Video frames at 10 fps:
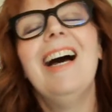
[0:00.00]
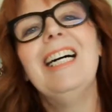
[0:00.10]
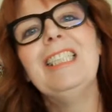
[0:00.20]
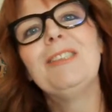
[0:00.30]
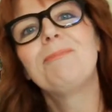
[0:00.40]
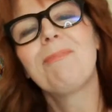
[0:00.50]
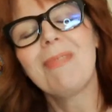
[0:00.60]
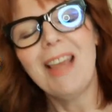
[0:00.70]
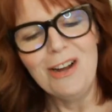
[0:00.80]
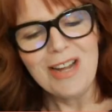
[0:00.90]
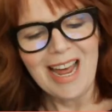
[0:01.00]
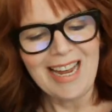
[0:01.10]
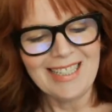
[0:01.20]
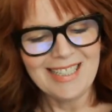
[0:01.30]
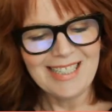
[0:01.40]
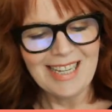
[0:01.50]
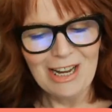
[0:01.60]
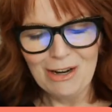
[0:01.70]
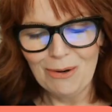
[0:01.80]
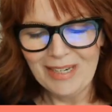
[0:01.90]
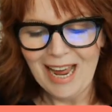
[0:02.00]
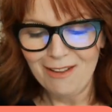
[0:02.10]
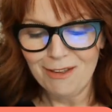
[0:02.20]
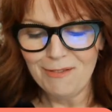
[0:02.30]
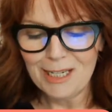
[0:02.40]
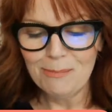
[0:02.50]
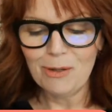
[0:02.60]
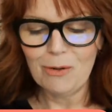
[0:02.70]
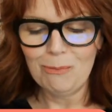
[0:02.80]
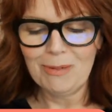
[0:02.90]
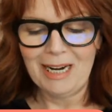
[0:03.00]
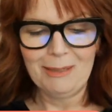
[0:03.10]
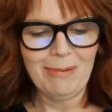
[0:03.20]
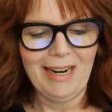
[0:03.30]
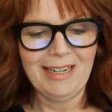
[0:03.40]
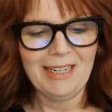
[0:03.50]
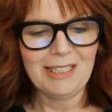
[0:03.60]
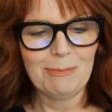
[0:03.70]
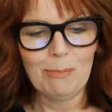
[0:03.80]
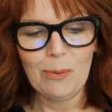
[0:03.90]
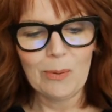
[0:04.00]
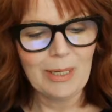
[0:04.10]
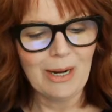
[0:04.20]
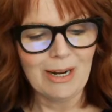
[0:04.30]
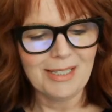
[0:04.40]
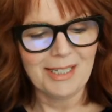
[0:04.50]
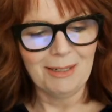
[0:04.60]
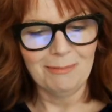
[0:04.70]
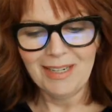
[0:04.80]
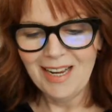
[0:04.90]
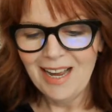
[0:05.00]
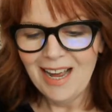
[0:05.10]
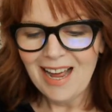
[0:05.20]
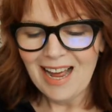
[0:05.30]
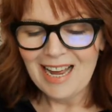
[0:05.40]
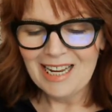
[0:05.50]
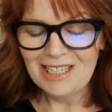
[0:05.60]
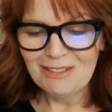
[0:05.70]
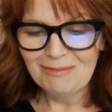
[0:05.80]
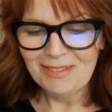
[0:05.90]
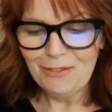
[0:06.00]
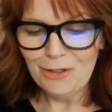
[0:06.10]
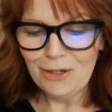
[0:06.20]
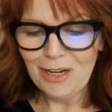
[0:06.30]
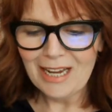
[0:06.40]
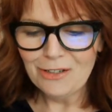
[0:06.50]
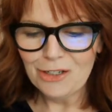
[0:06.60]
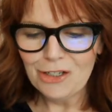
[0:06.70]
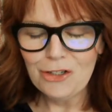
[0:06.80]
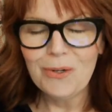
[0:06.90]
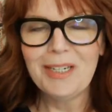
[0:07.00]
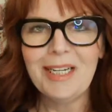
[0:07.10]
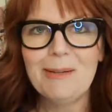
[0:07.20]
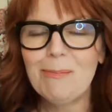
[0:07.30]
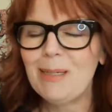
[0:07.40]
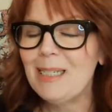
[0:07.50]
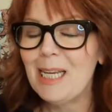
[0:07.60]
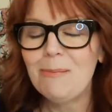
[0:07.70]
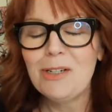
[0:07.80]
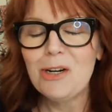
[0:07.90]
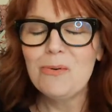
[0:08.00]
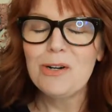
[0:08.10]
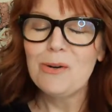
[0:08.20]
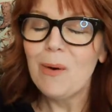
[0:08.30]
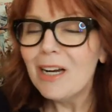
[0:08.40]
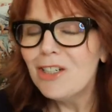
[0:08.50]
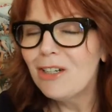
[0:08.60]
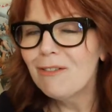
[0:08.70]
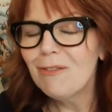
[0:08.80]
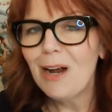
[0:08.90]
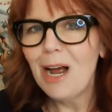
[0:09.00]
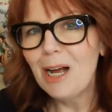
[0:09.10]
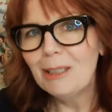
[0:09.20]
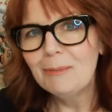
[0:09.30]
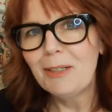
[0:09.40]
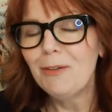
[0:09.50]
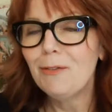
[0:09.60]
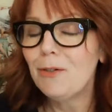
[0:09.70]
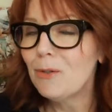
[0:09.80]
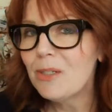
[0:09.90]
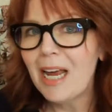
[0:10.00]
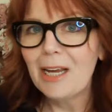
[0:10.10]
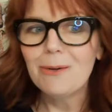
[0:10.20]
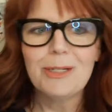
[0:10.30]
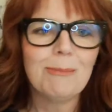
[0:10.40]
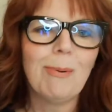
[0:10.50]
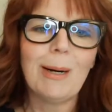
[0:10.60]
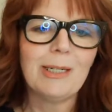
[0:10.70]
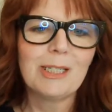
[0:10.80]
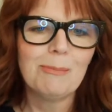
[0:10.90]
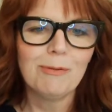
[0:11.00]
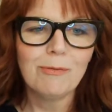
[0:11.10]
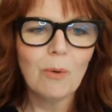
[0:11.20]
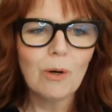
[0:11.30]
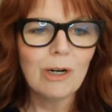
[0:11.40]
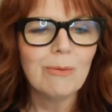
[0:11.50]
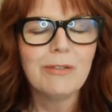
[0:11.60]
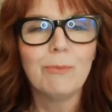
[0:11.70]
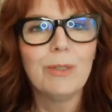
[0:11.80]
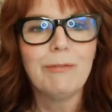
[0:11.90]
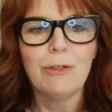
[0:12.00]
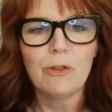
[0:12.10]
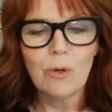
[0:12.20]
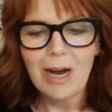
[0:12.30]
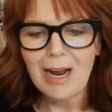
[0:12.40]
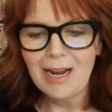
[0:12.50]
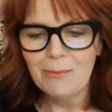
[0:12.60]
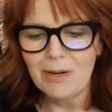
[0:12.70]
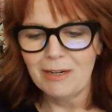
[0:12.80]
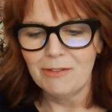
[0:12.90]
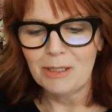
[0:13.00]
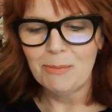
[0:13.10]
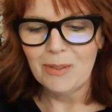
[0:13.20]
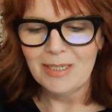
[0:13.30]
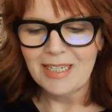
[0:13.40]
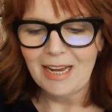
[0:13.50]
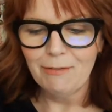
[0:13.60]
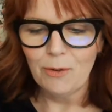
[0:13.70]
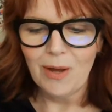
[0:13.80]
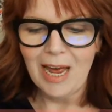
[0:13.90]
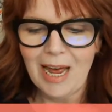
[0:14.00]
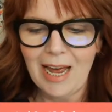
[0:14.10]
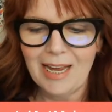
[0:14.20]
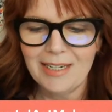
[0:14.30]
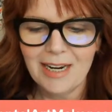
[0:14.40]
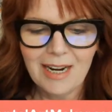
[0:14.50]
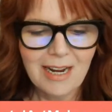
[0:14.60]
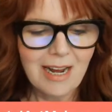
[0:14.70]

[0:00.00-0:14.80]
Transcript: Okay, so yeah, the Facebook group Tiny Paintings, pretty awesome. If you guys are just joining in, please let me know where you're watching from. If you've used IOD products before, what have you tried? What kind of experience have you had?